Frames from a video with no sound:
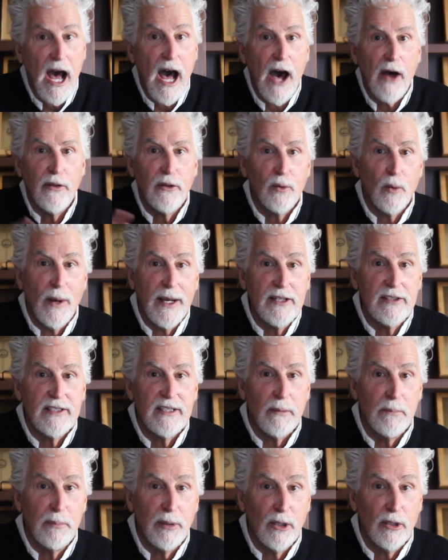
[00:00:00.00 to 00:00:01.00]
other ways
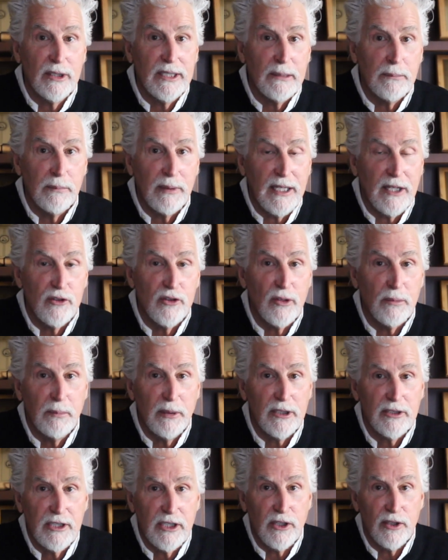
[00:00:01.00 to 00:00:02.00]
to build it, because you
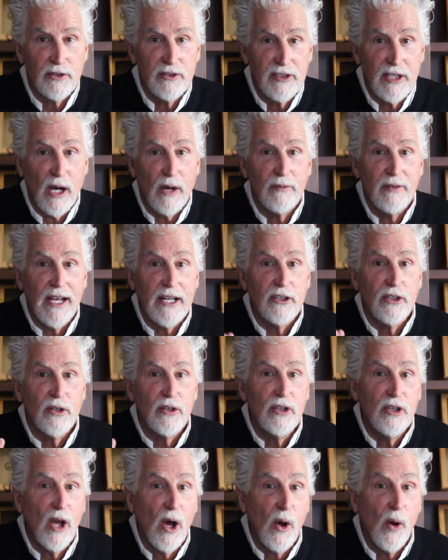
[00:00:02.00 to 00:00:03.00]
built it yourself and you
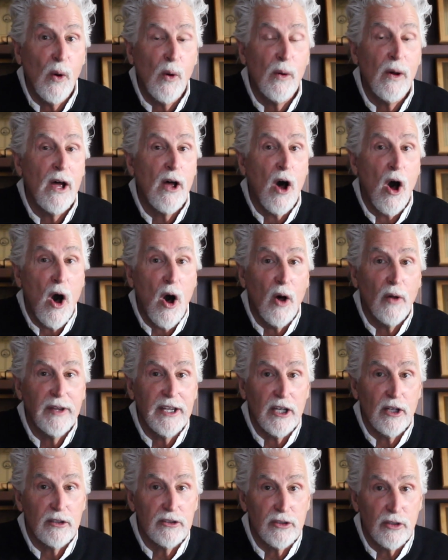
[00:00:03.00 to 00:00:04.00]
know all
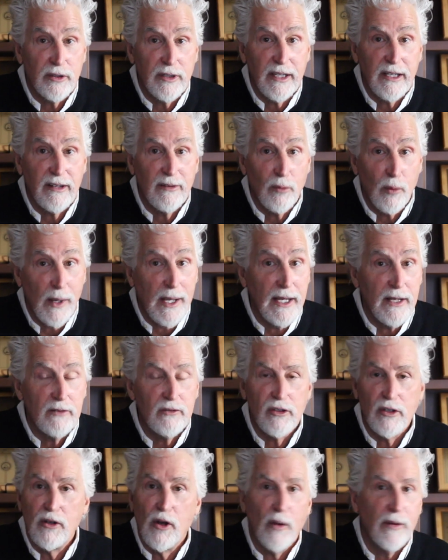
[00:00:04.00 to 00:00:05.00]
the alternative
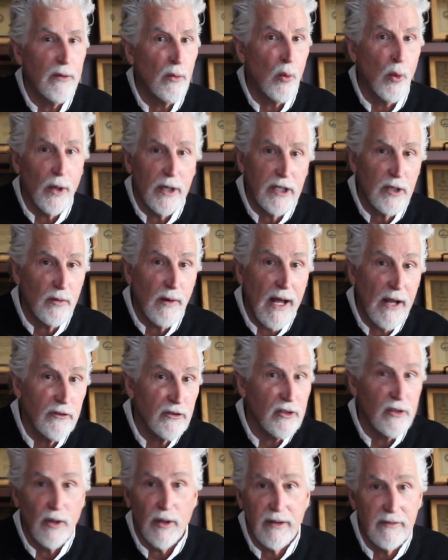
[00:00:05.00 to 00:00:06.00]
ways, you know the workarounds,
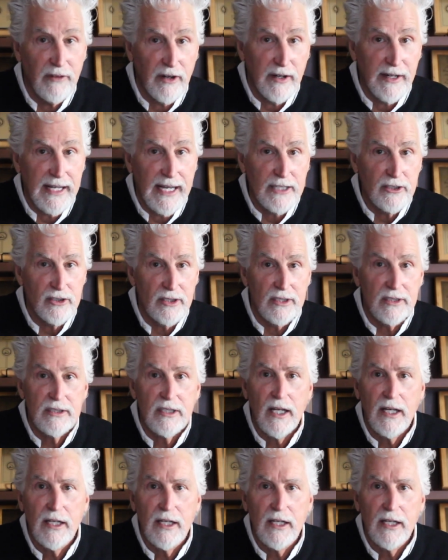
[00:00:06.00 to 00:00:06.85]
you know the variations.